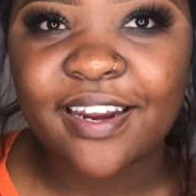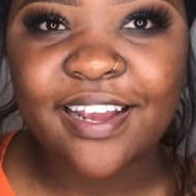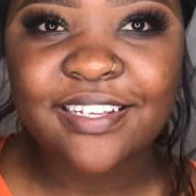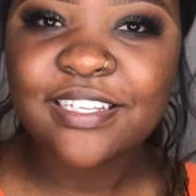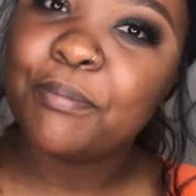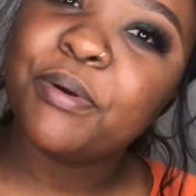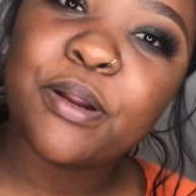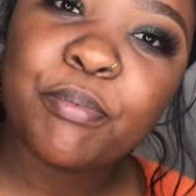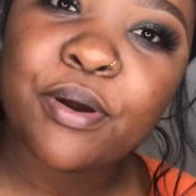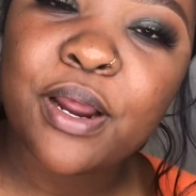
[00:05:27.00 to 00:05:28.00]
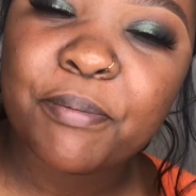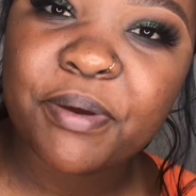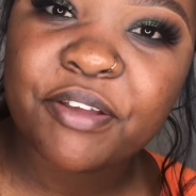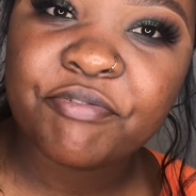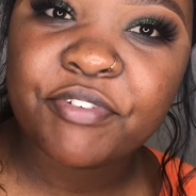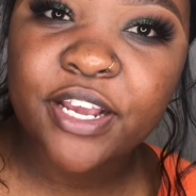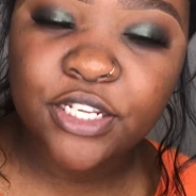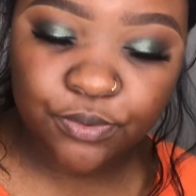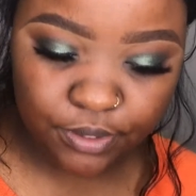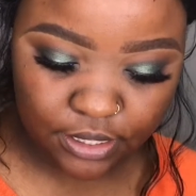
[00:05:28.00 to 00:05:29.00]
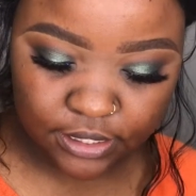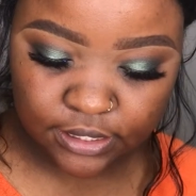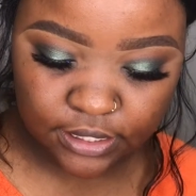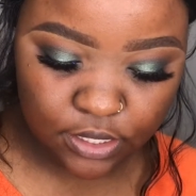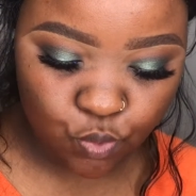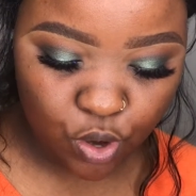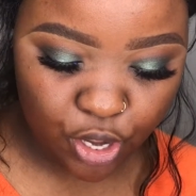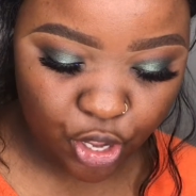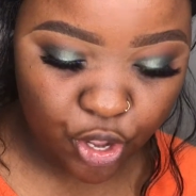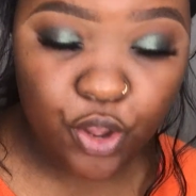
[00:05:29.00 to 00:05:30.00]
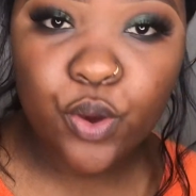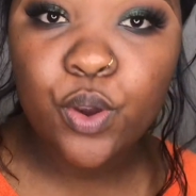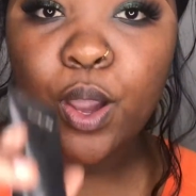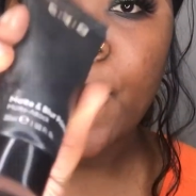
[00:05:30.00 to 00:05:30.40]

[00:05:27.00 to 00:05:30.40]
Next, I'm going to prime my face with the CYO